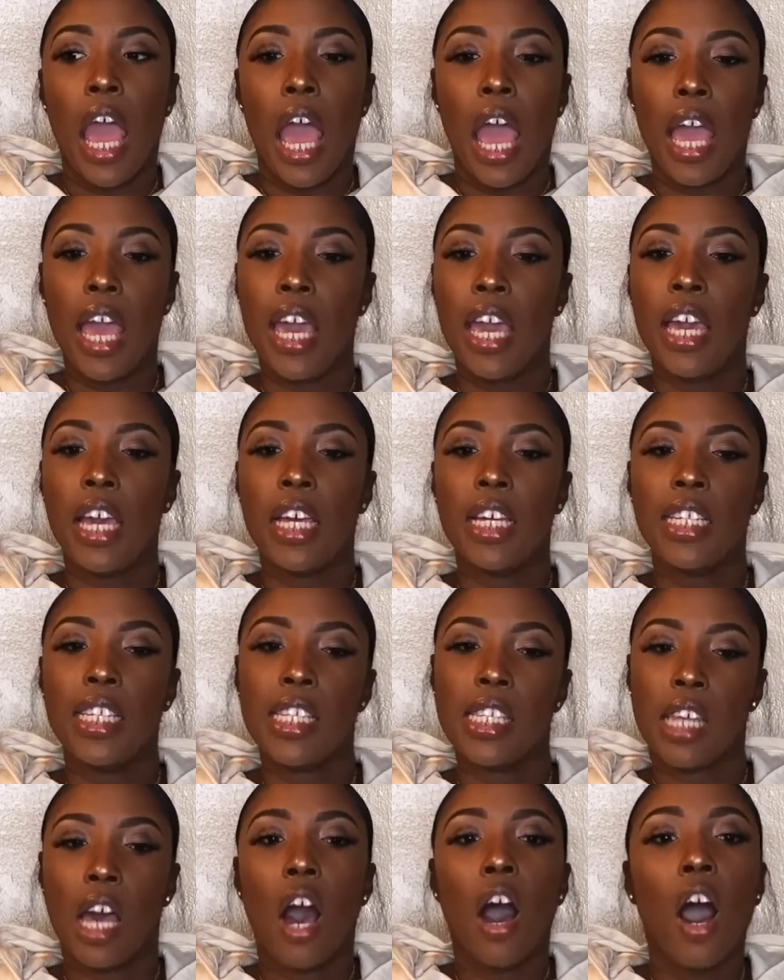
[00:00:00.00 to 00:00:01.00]

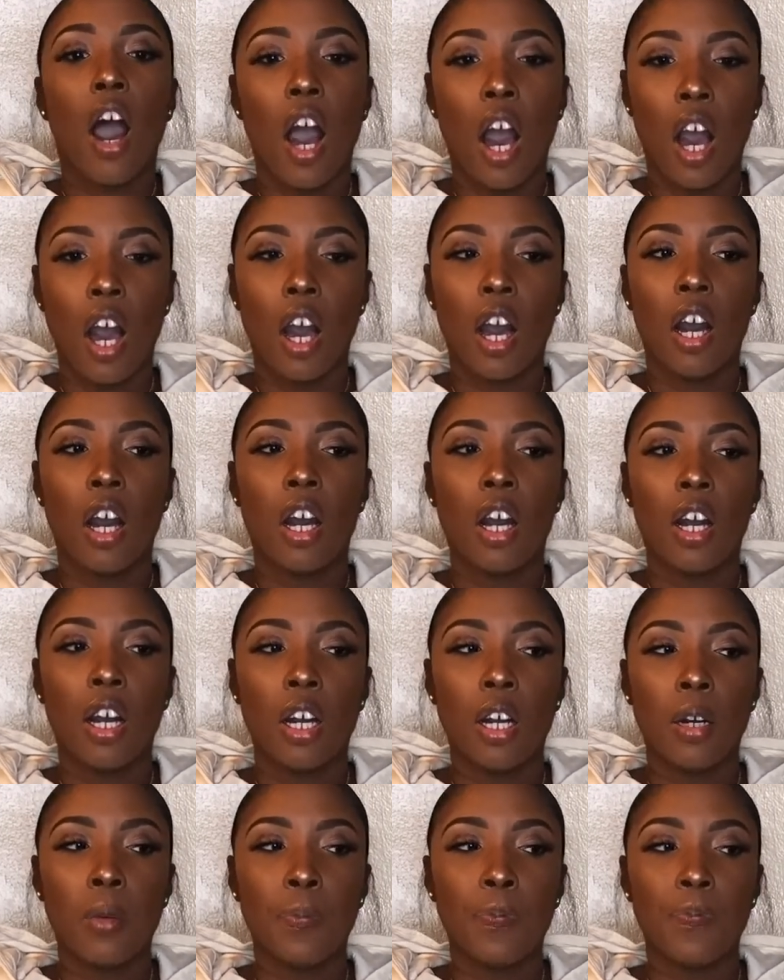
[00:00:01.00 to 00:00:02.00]
and
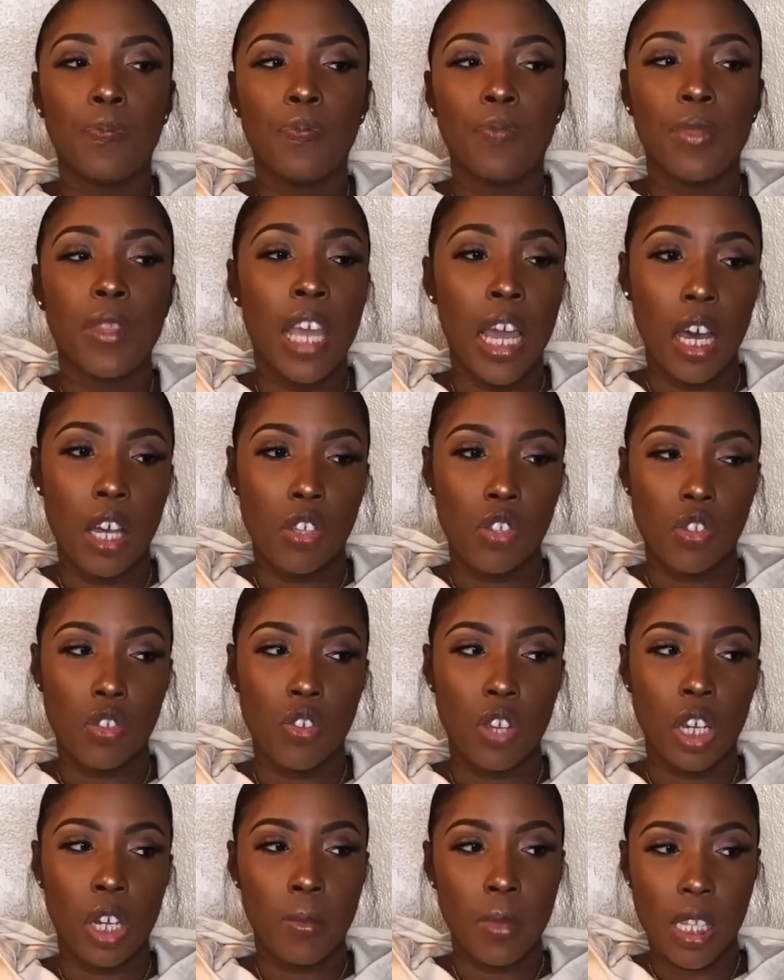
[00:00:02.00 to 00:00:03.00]
yeah, so
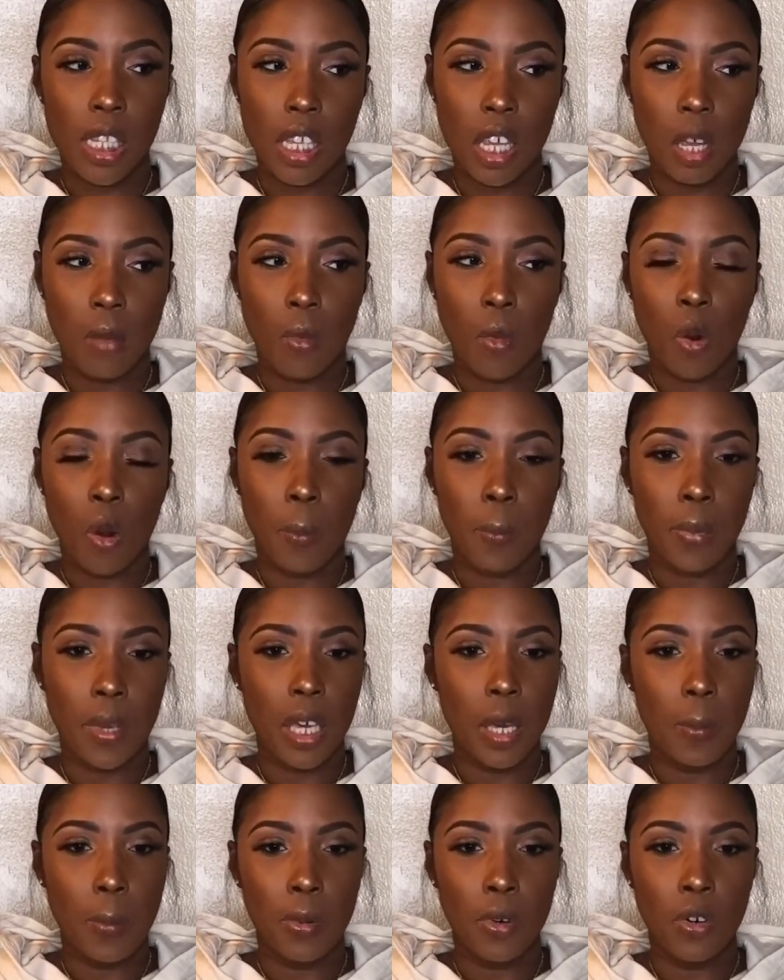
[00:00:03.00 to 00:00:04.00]
you're gonna be seeing more
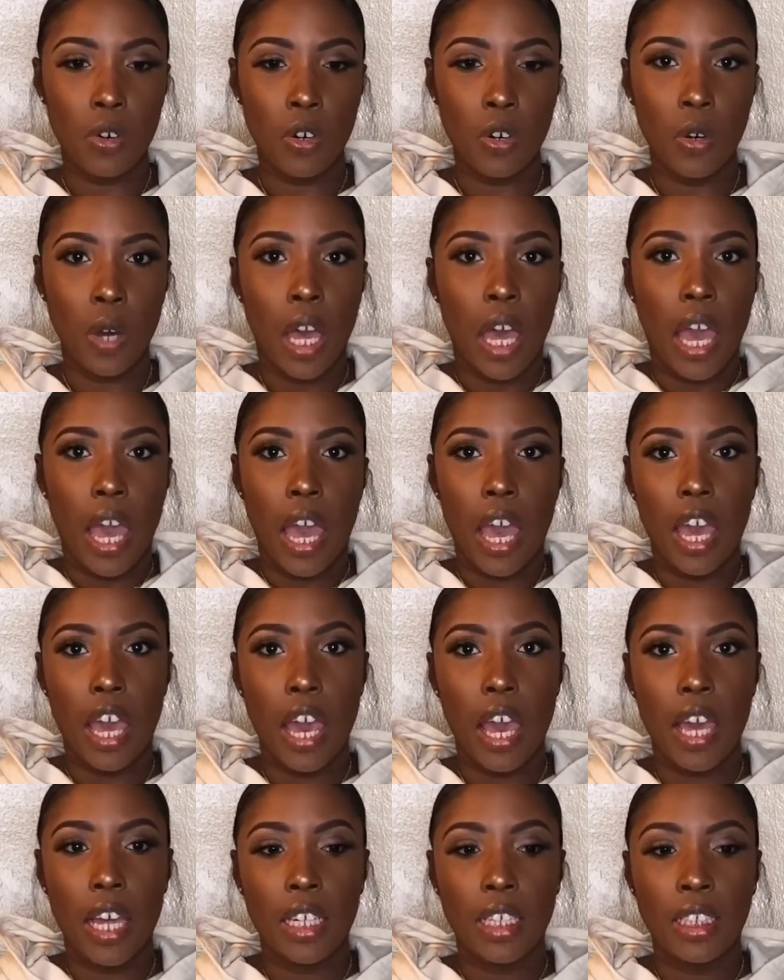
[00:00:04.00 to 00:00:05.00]
people
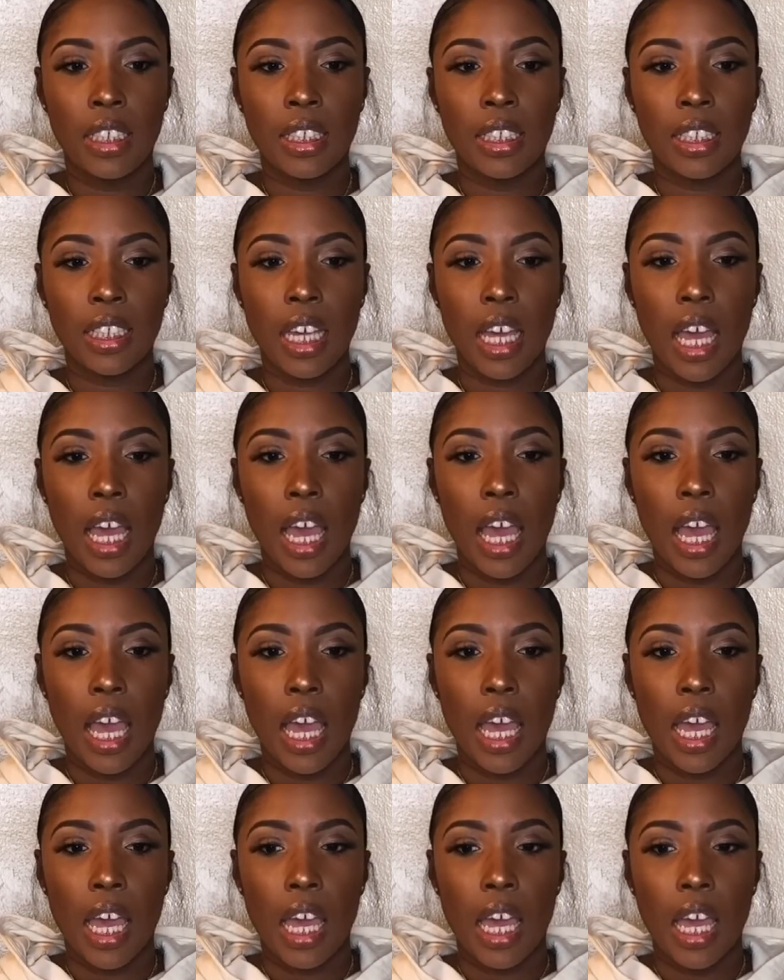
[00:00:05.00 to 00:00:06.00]
and
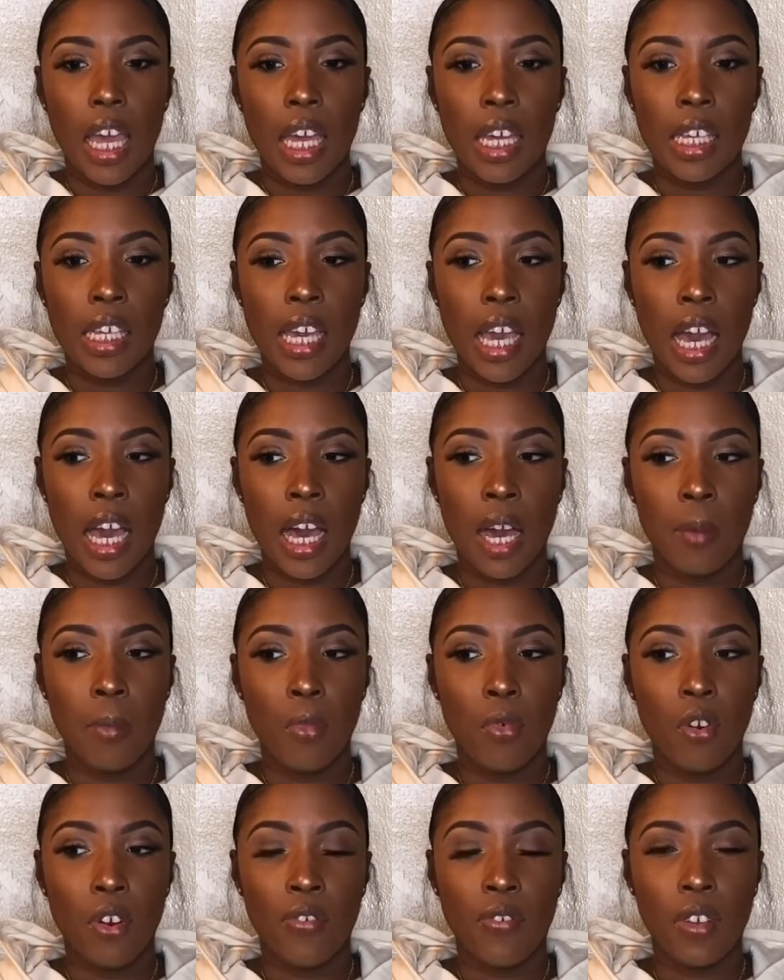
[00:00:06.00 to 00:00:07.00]
yeah,
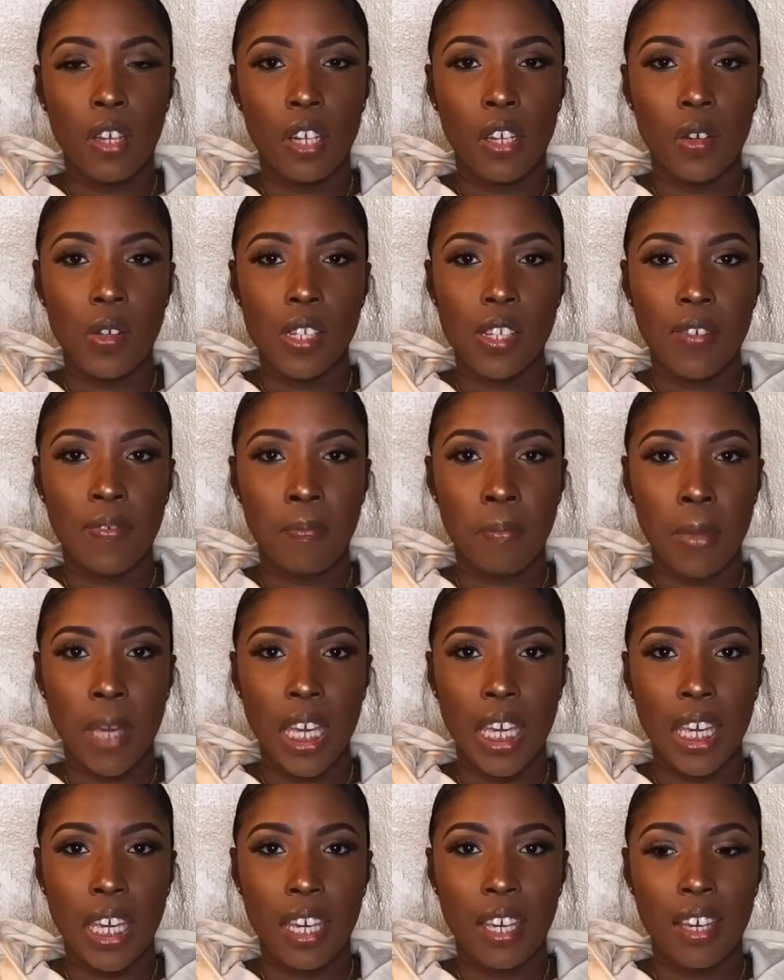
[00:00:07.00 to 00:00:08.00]
more videos of
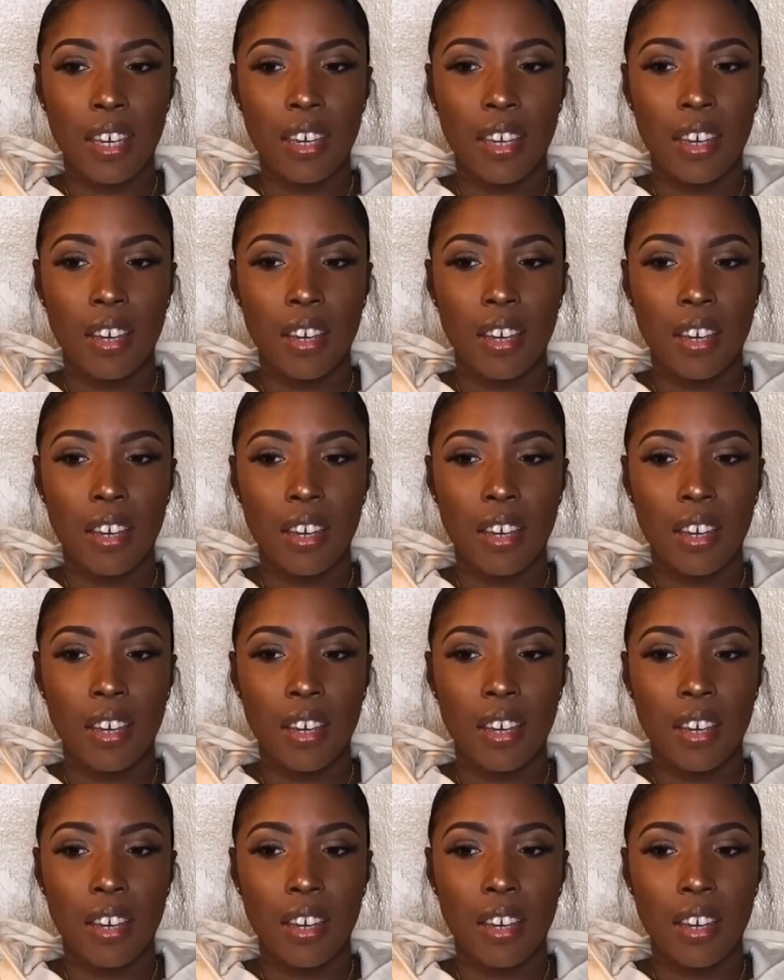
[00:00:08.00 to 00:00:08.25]
me.